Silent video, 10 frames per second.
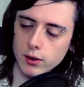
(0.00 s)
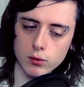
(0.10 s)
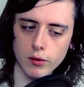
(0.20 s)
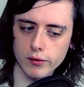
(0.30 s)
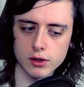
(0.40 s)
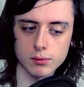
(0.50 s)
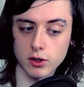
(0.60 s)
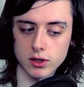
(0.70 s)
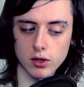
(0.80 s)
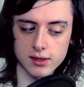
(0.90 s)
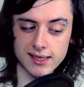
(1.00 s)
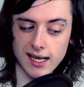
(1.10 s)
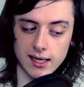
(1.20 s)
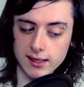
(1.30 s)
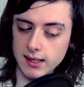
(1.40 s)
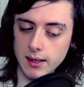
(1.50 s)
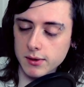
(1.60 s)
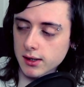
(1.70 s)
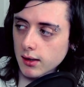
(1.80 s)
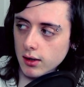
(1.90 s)
I don't know if it's just because it looks exactly the same
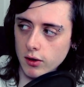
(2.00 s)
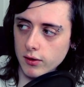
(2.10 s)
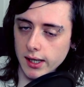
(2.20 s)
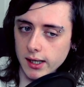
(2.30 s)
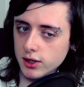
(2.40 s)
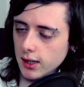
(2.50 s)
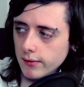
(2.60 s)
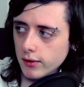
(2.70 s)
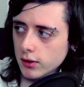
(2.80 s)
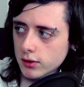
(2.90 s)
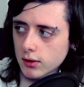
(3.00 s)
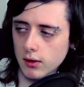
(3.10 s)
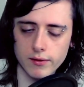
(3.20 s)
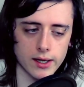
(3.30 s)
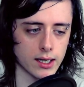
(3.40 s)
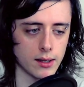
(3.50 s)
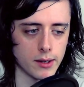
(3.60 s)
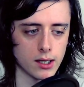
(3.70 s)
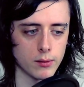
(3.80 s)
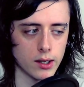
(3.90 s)
as the current HD version of that game
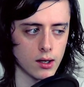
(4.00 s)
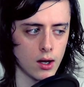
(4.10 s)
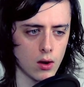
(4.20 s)
anyway,